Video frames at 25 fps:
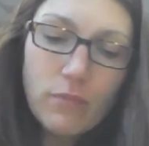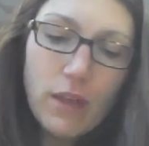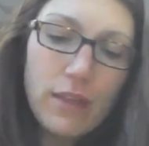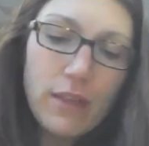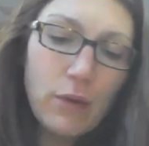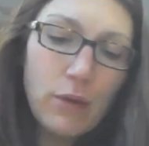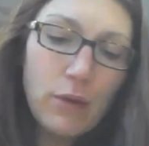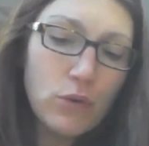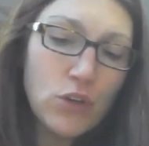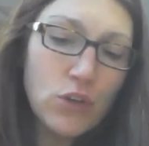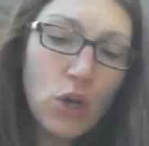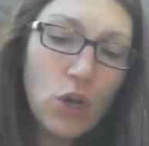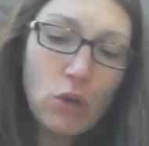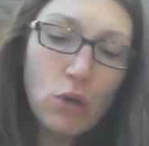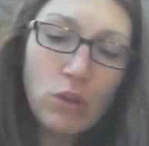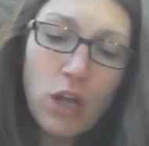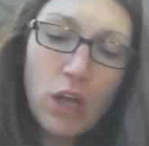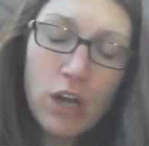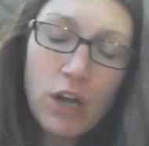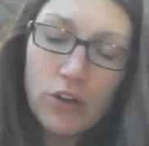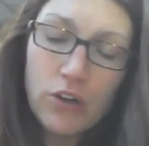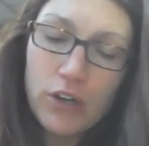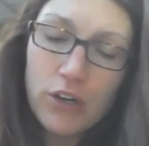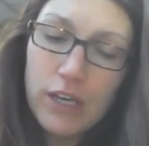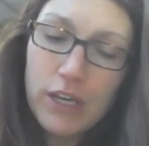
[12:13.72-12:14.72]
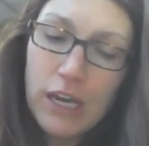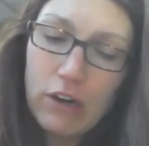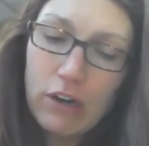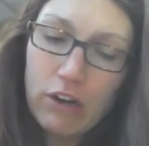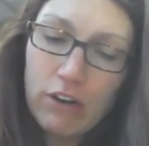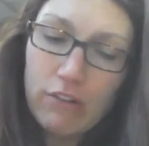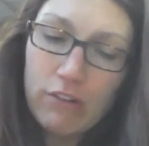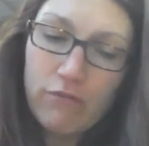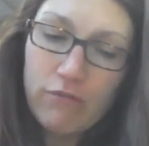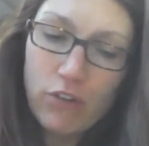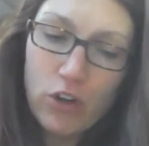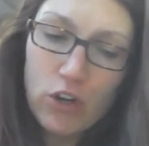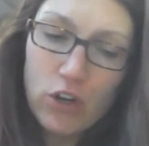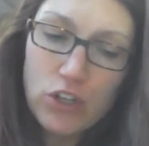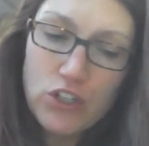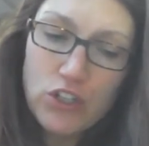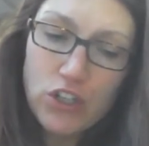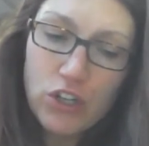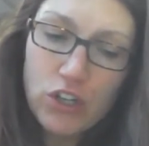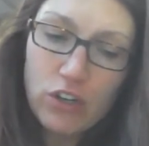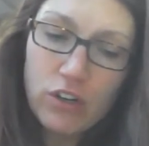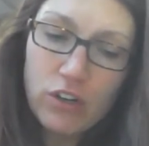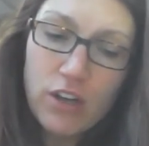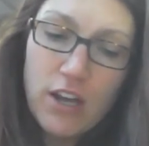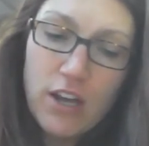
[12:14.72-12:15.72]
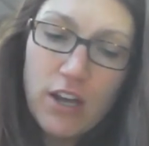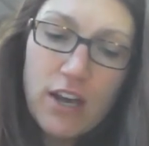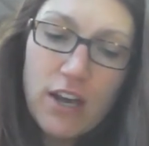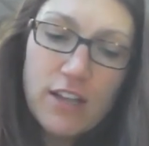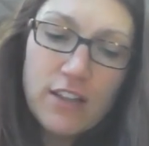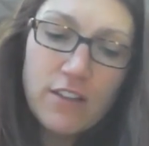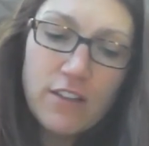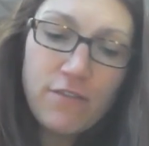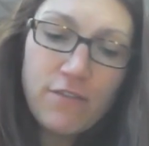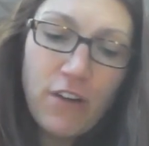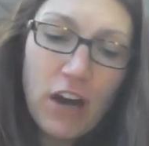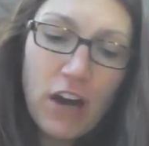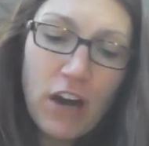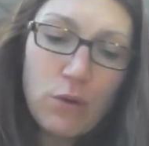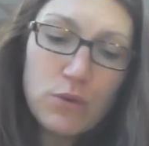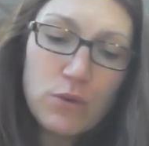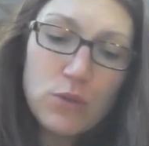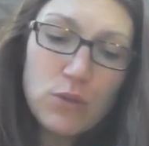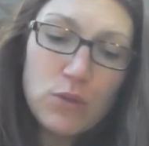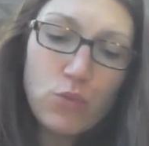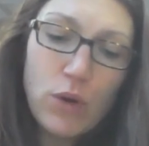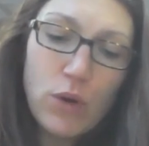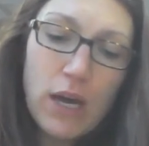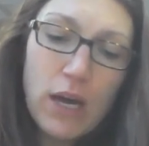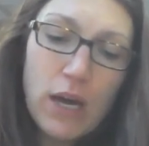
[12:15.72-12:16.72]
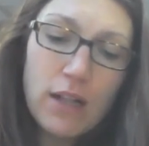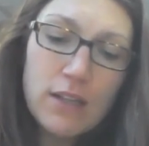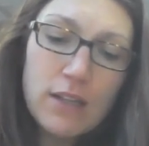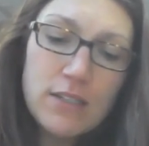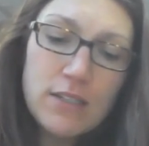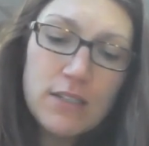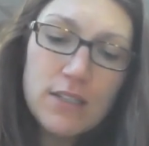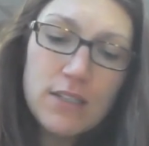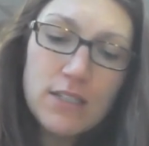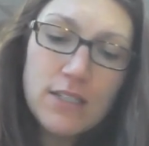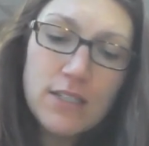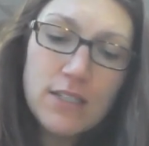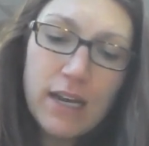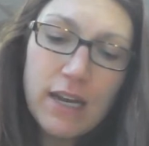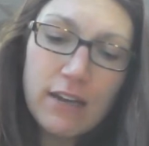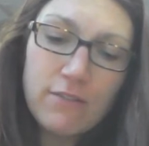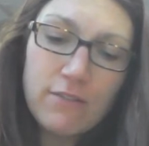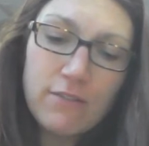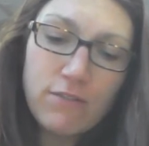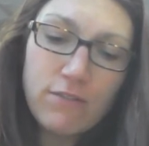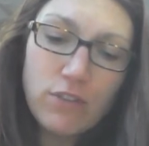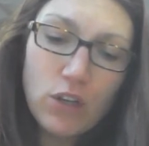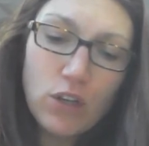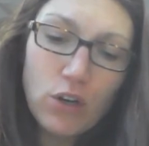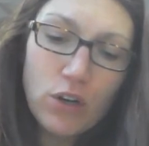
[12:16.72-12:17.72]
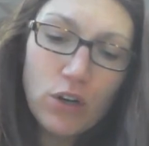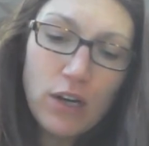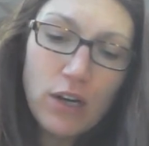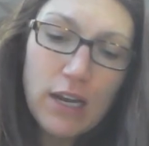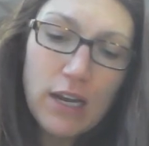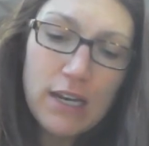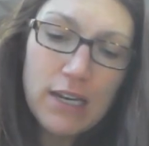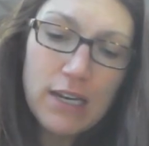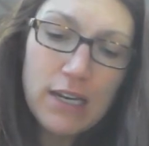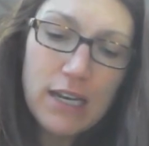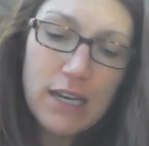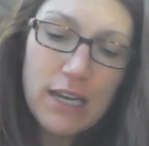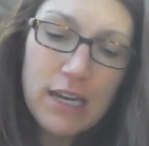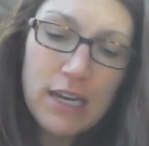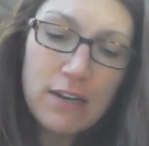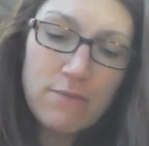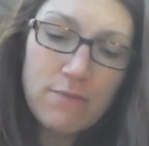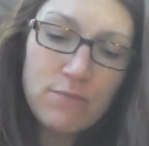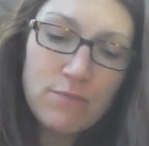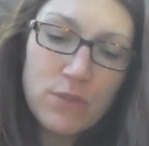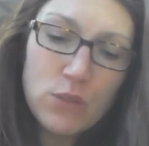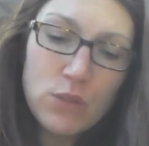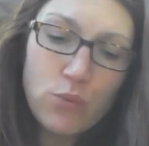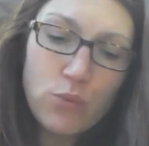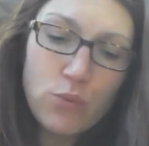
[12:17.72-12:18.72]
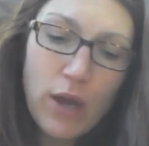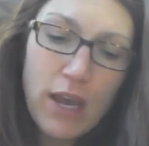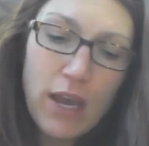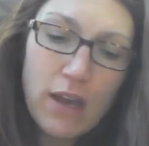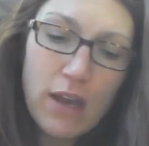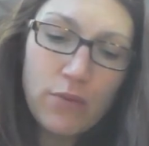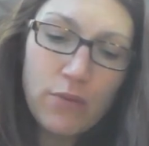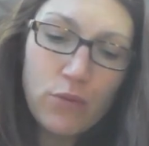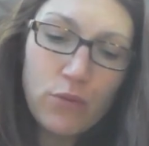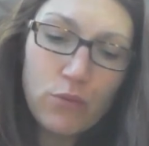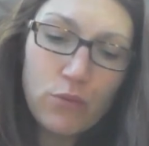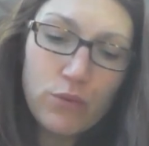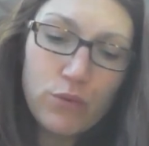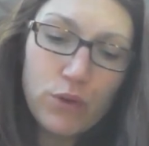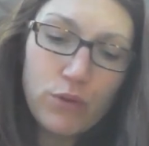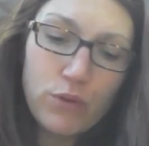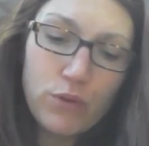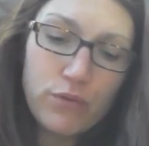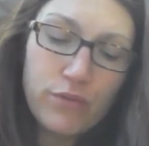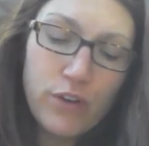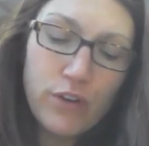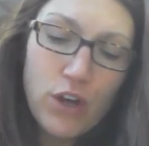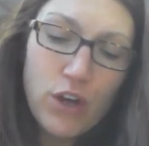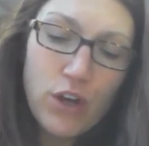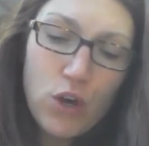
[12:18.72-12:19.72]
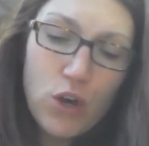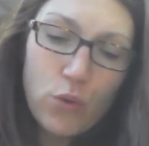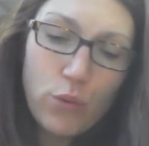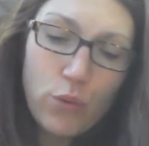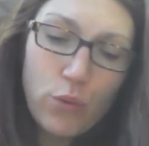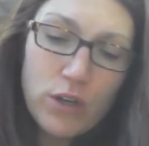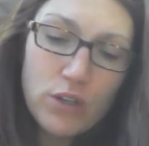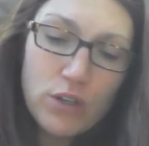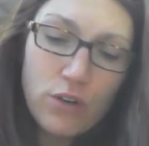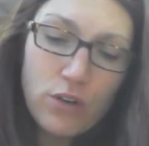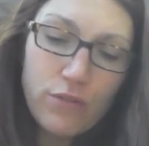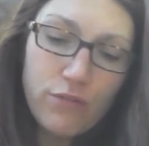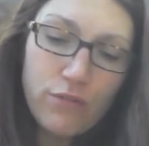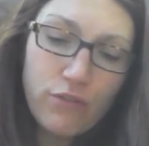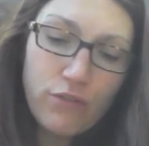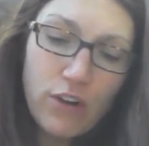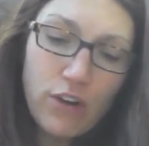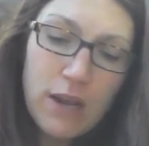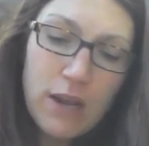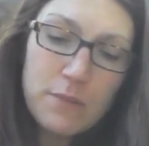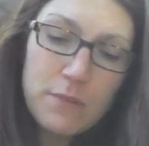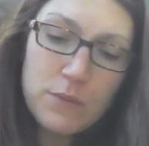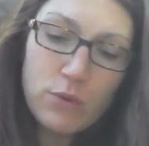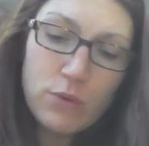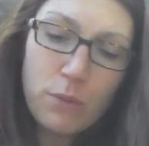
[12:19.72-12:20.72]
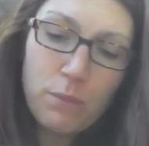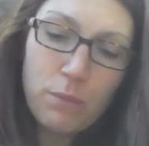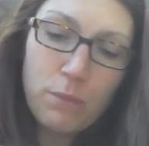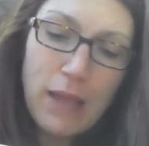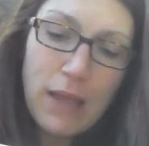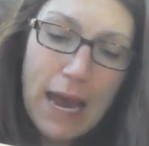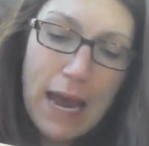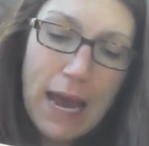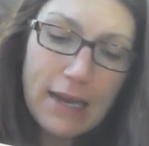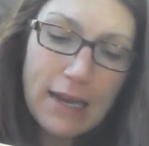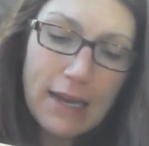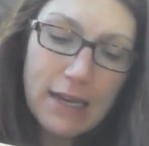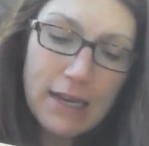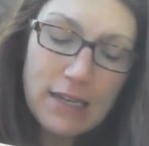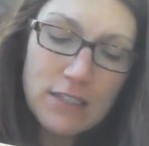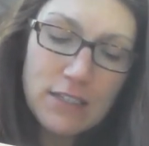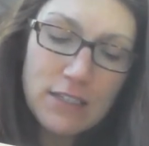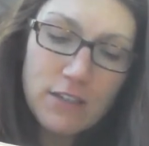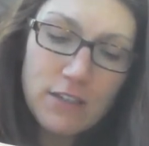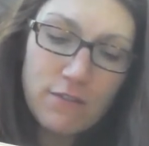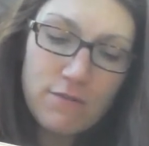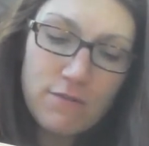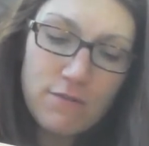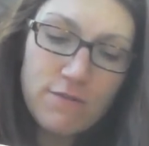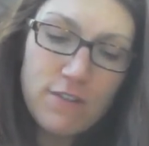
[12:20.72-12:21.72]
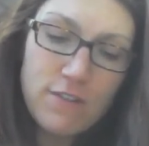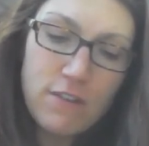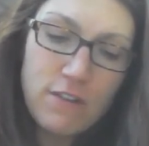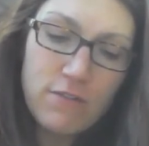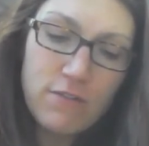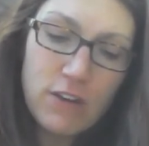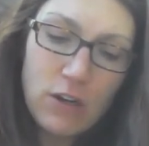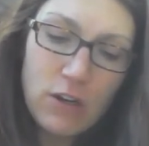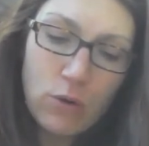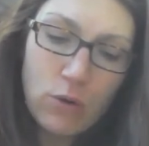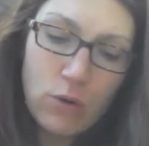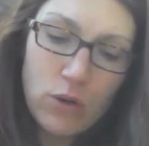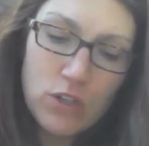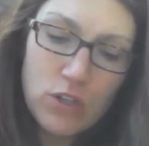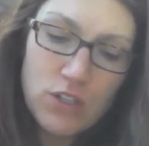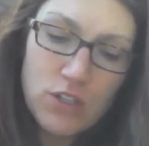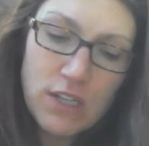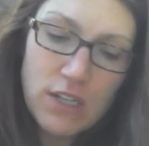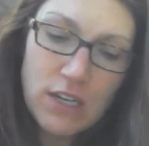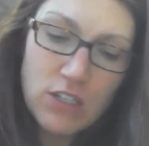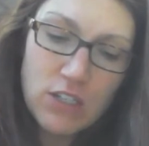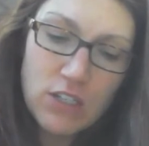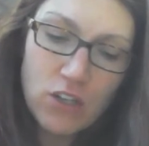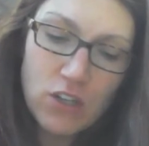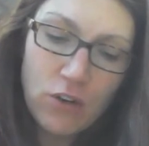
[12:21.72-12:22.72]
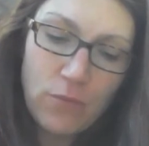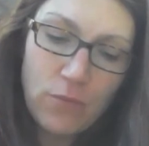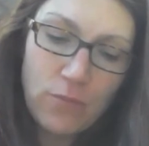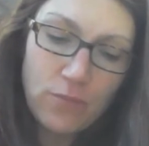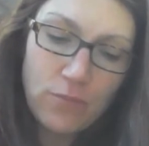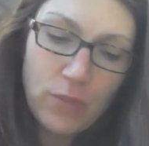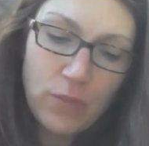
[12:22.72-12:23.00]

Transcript: They were no longer carrying furniture. The fire was well into the second floor and had eaten its way on the roof. Window frames were black against a vivid orange center.